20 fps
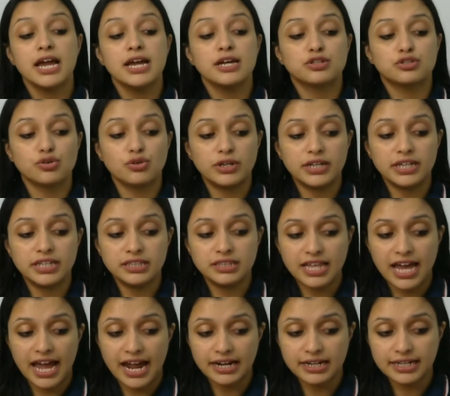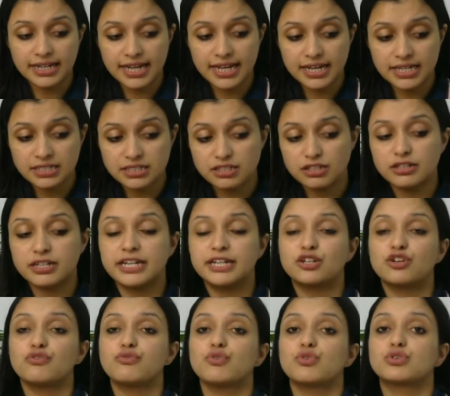So in that case the rate
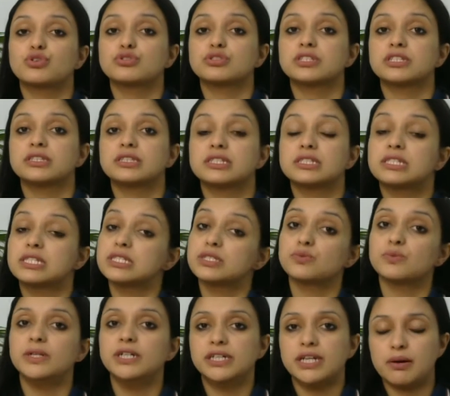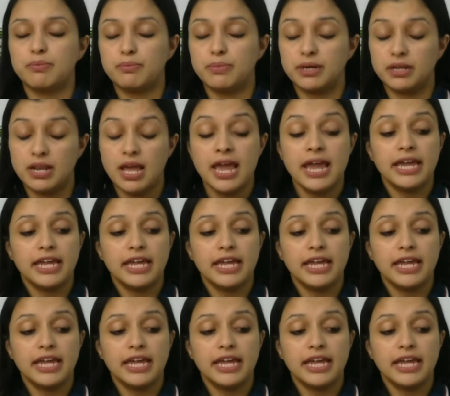of photosynthesis will double.